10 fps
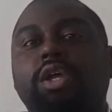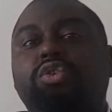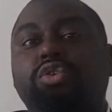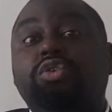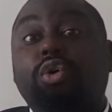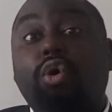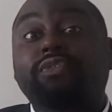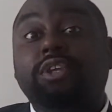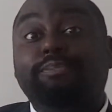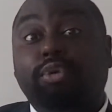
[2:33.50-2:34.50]
to solve
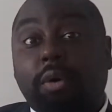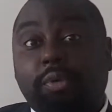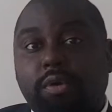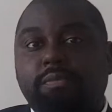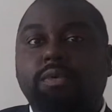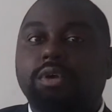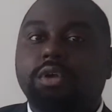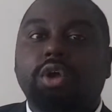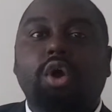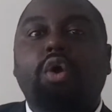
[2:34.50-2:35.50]
this problem,
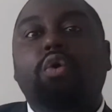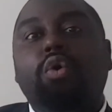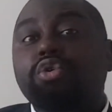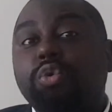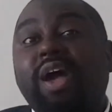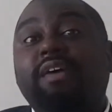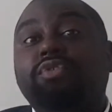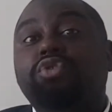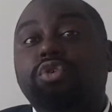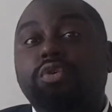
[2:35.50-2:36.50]
all you have
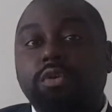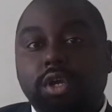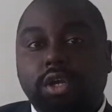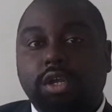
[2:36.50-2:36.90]
to do...